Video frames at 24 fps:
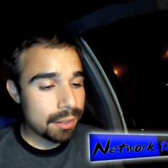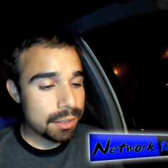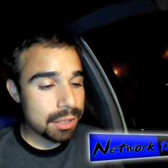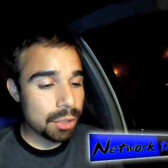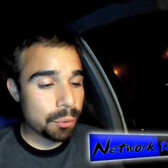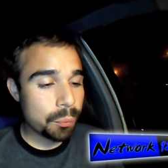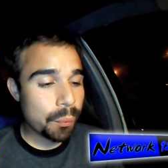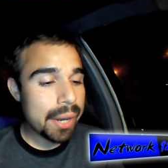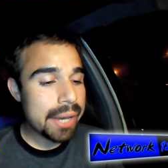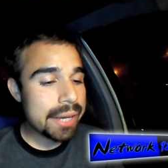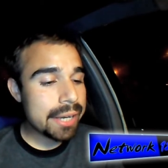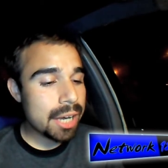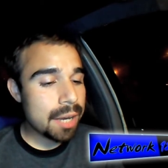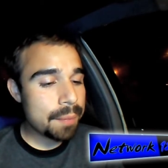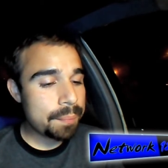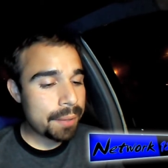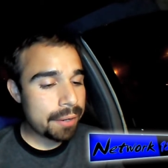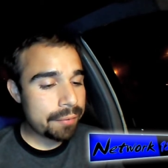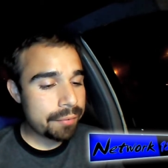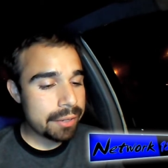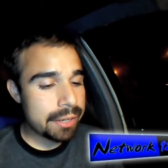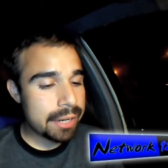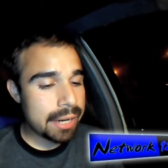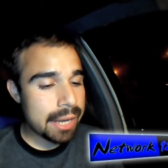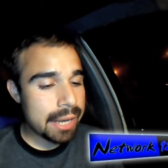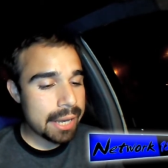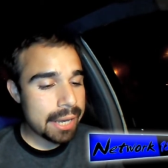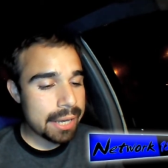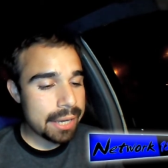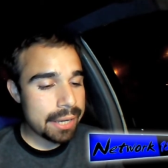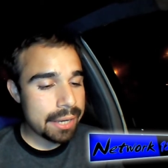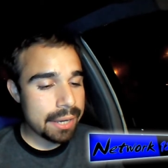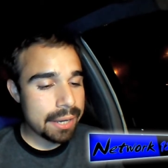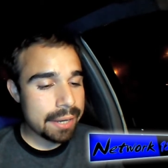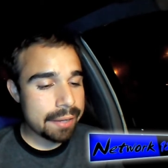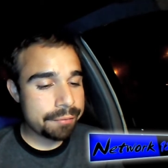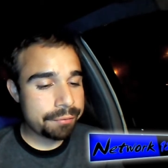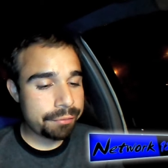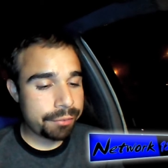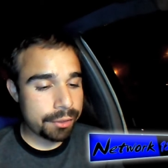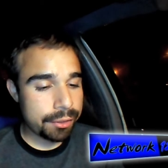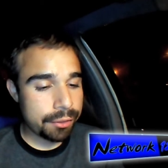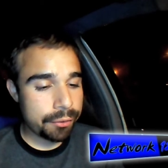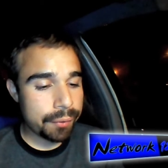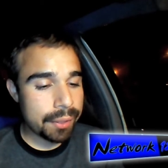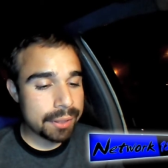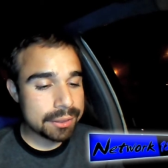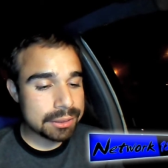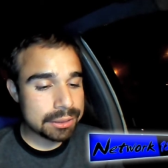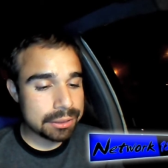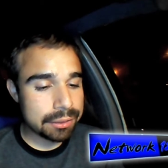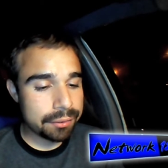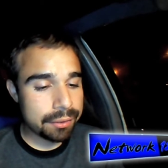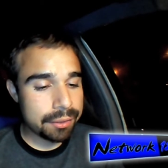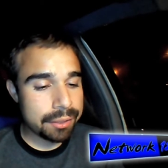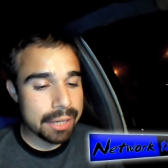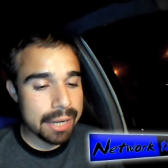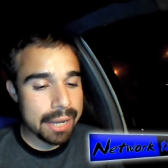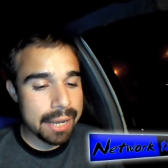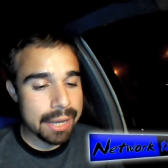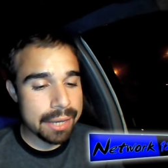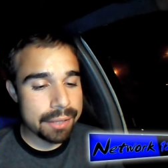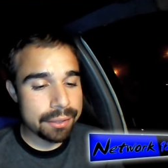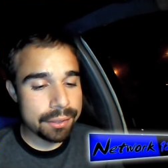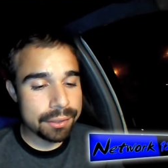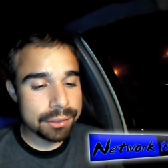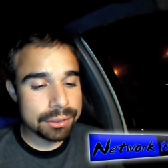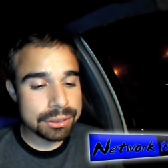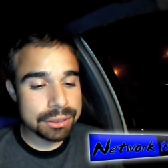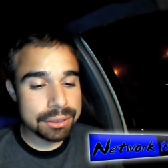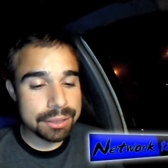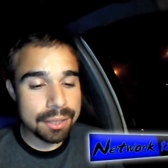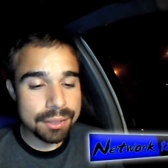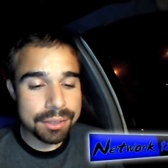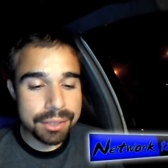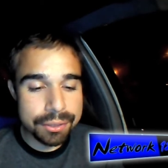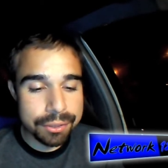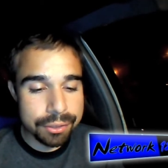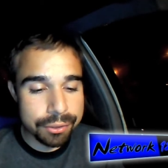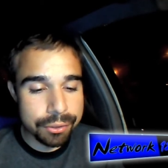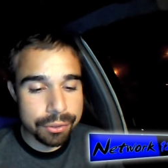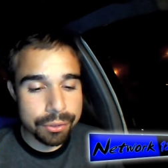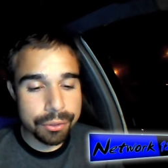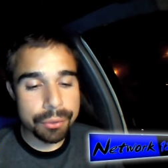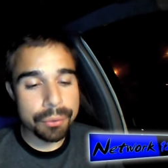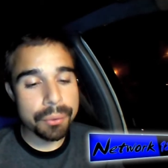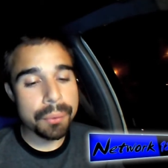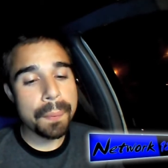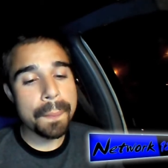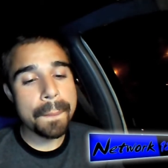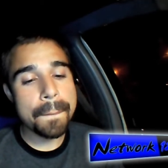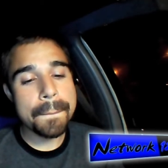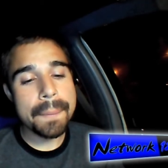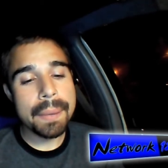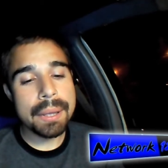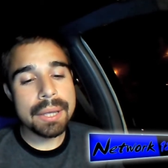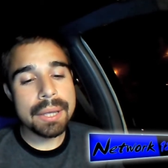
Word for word: You wake up every day, and for the rest of the day, there's nothing to do.